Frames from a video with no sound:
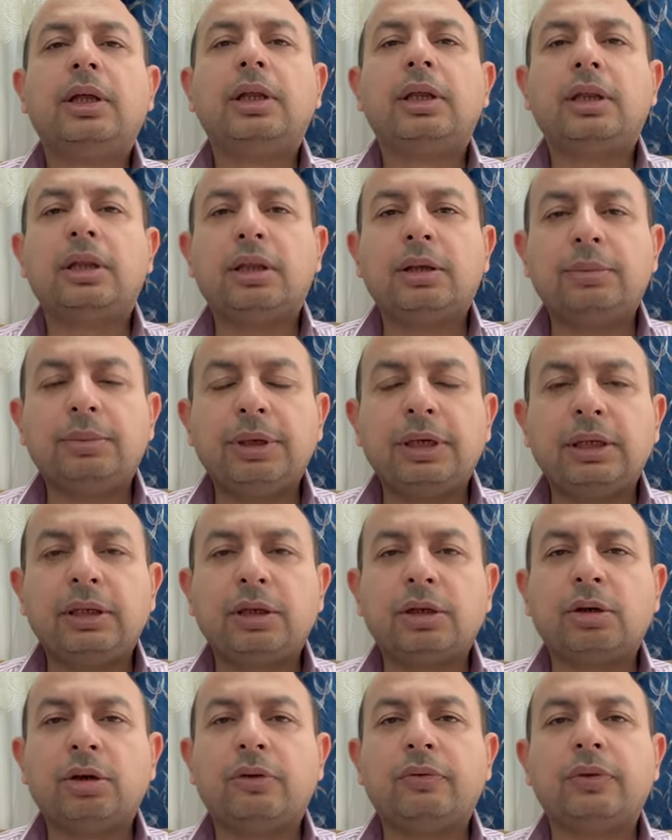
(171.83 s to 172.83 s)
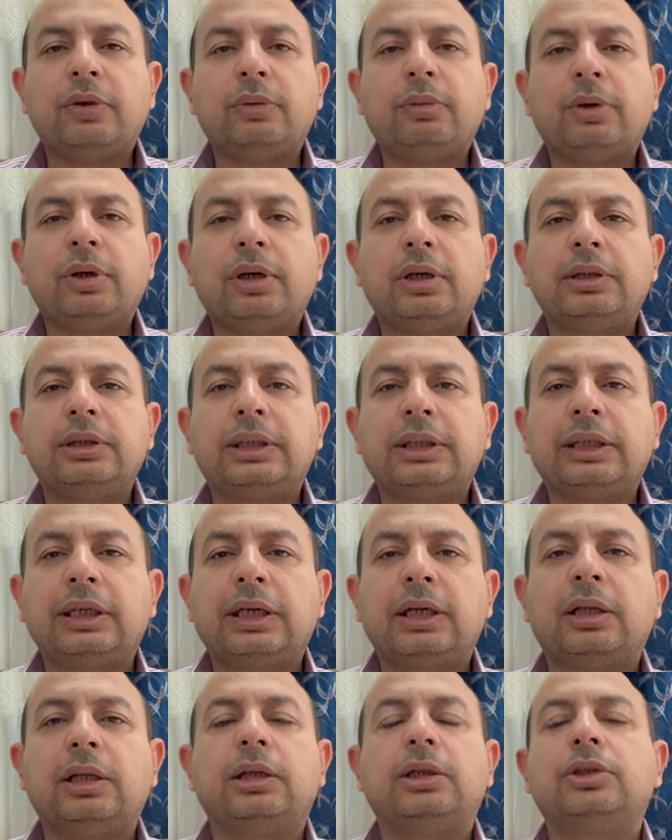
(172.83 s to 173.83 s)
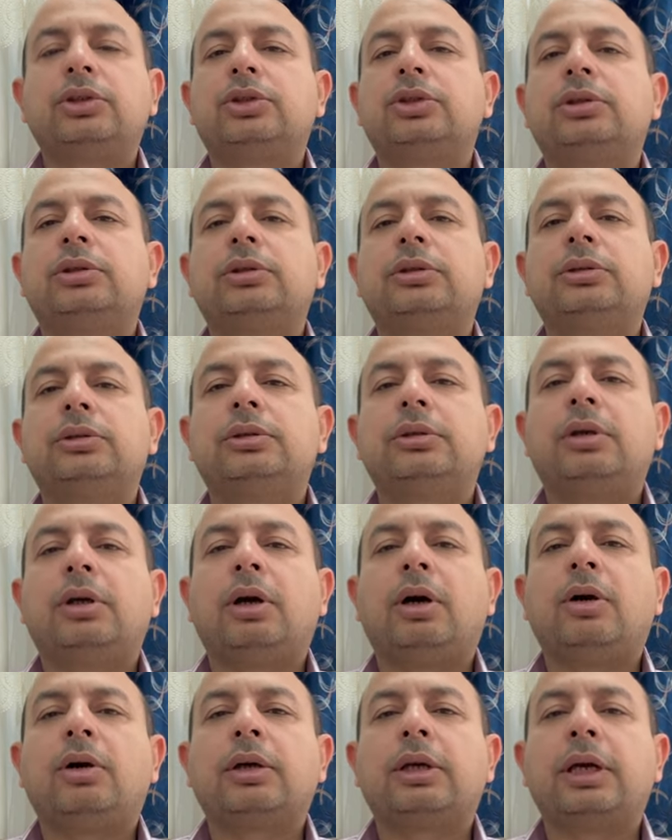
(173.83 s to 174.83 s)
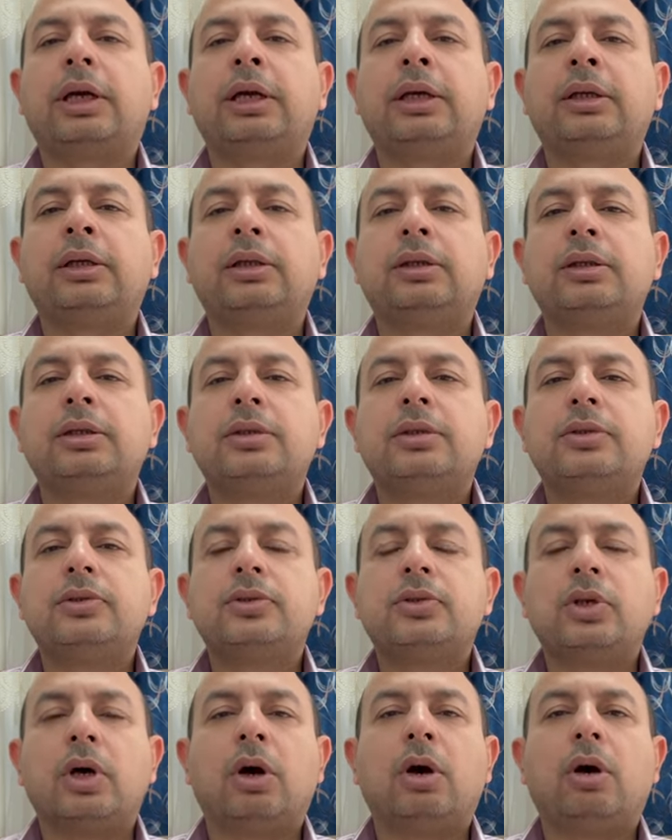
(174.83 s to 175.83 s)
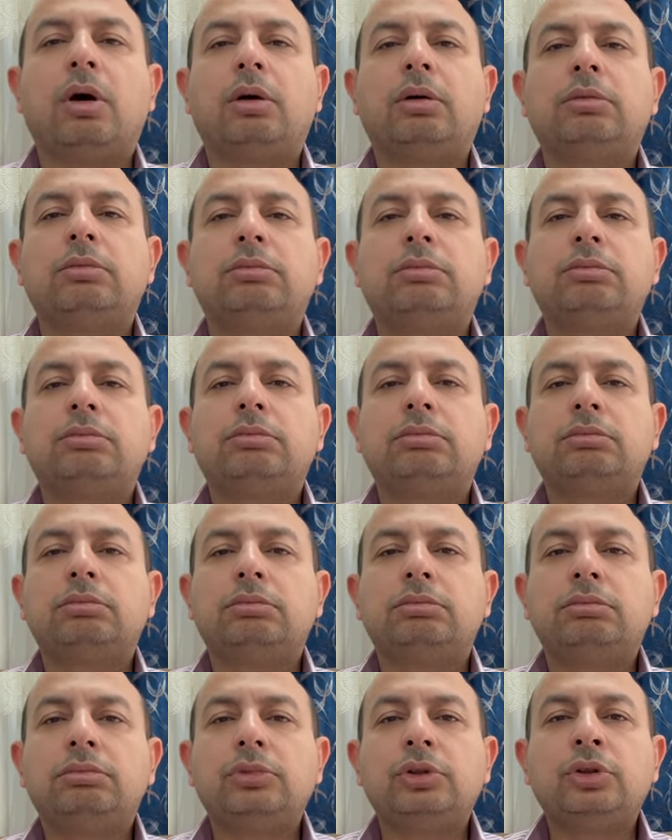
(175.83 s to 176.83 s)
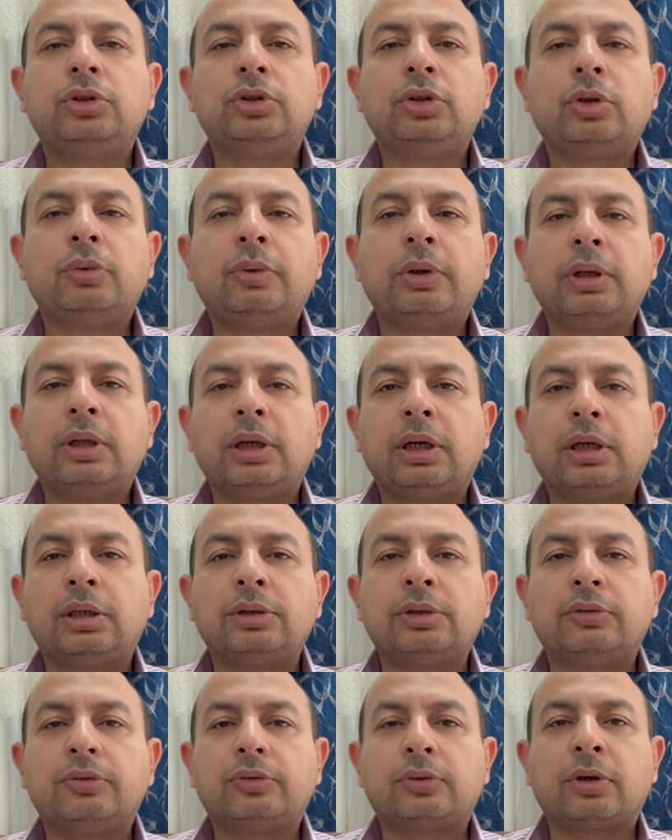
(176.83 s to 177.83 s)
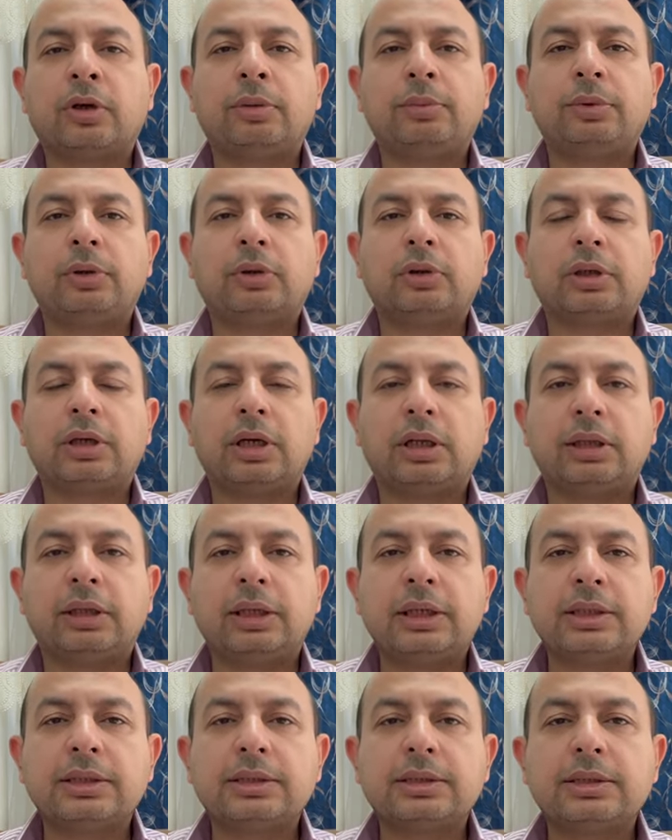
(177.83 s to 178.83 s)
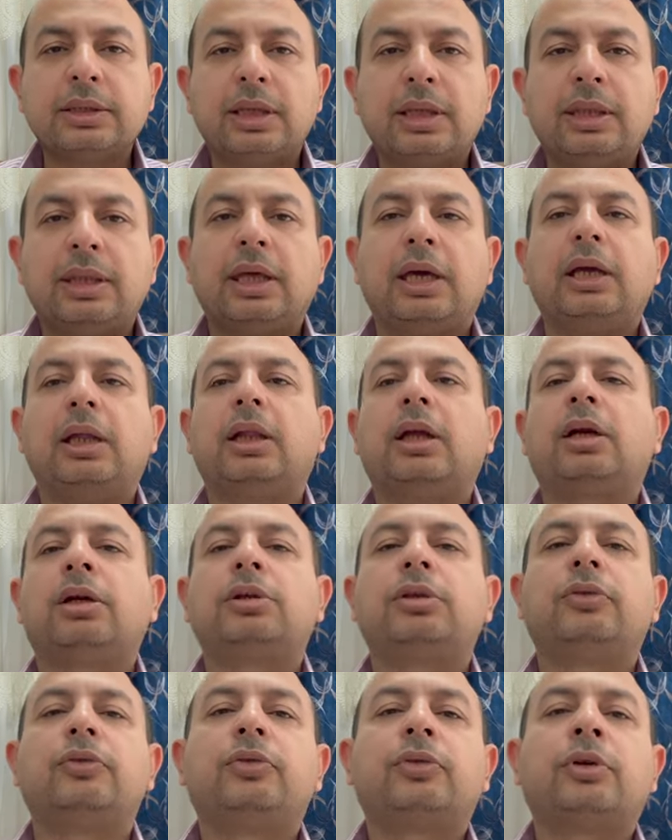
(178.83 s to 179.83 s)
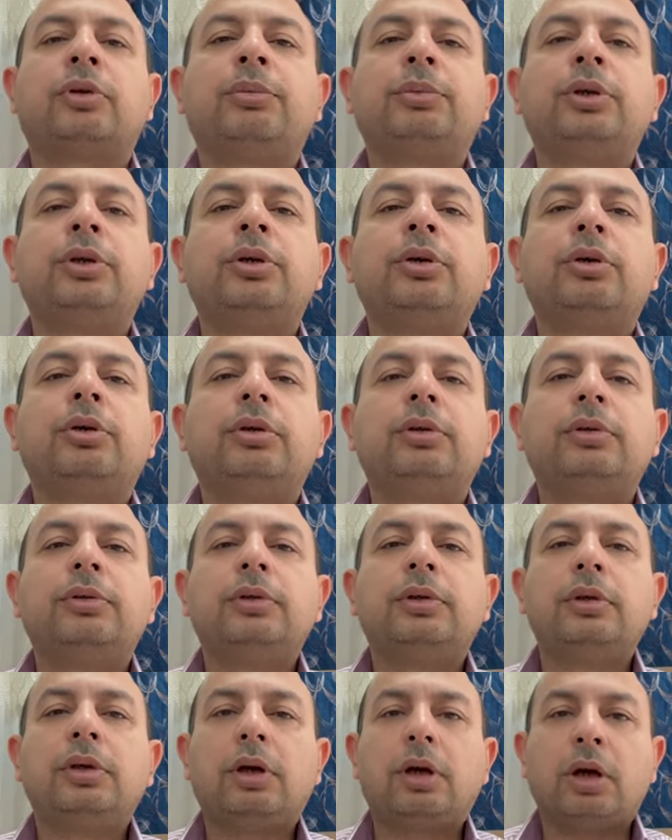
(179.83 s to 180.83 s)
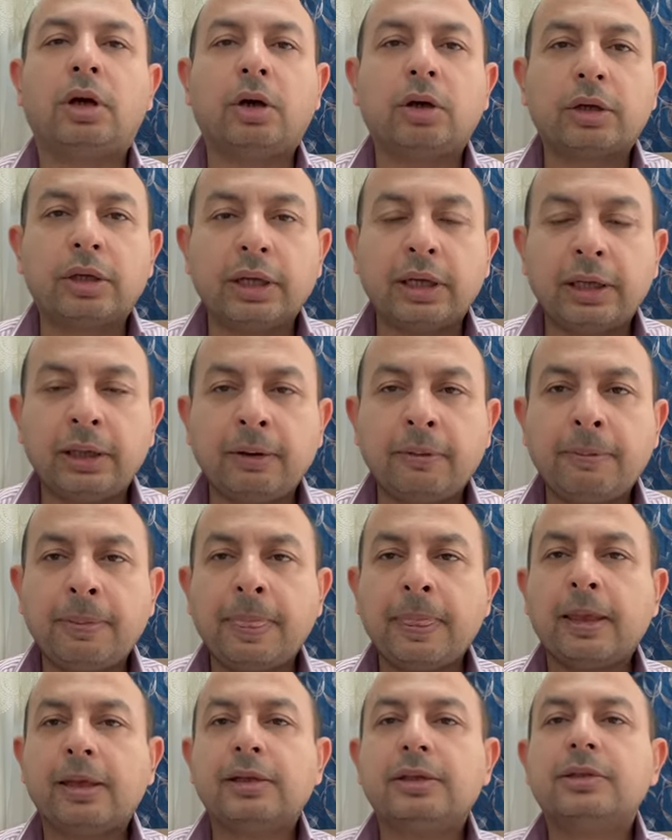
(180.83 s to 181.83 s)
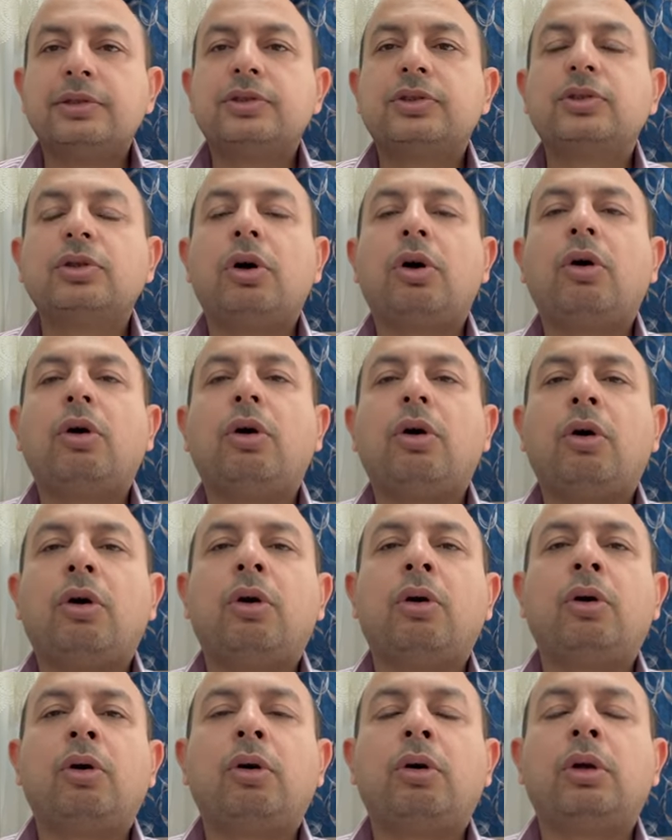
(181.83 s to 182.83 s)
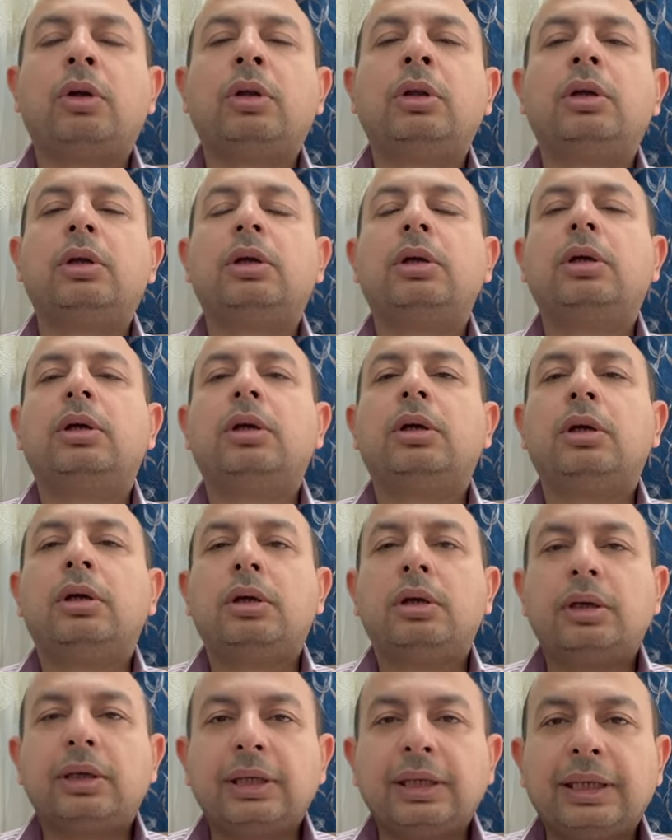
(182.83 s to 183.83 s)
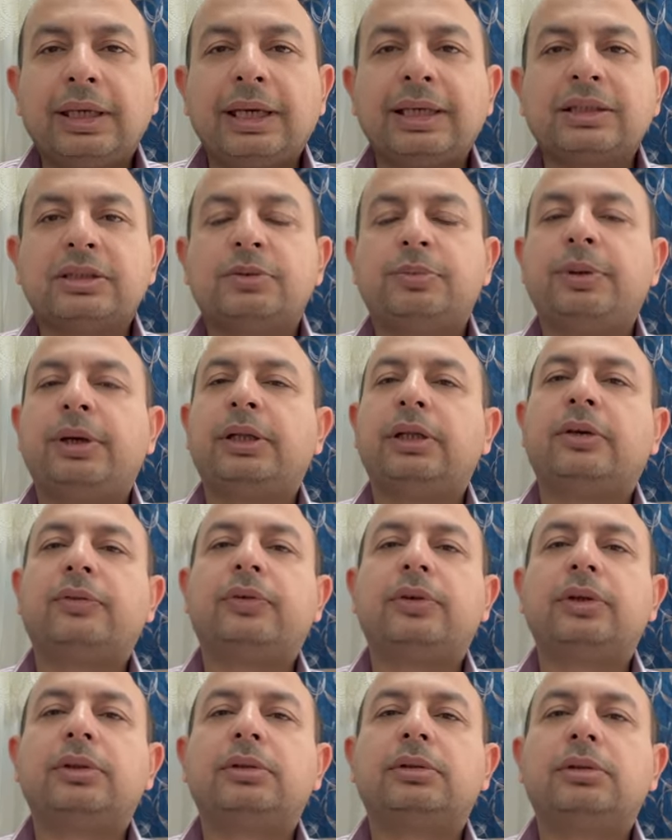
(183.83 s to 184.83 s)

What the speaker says: the meaning of the word in English. Okay? So, you will learn from your colleagues, they learn from you. Okay? So all get benefit,